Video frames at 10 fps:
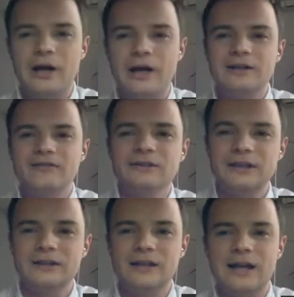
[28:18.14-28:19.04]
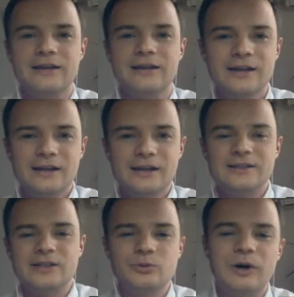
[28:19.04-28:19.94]
I definitely like
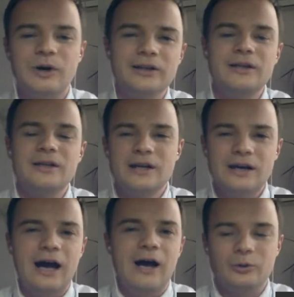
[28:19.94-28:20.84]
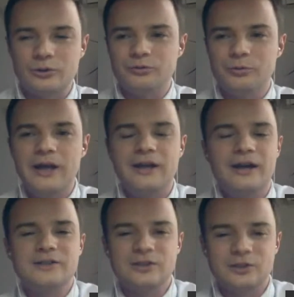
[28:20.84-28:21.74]
this one out of many
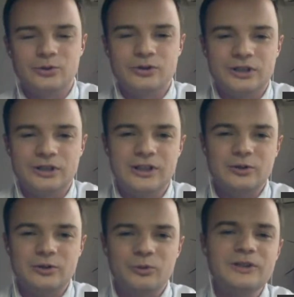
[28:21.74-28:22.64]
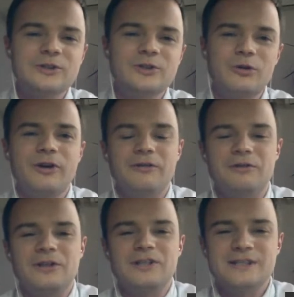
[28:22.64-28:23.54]
other good techniques. So what is your
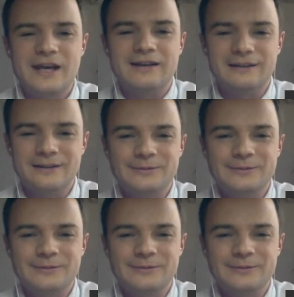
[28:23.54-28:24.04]
favorite set?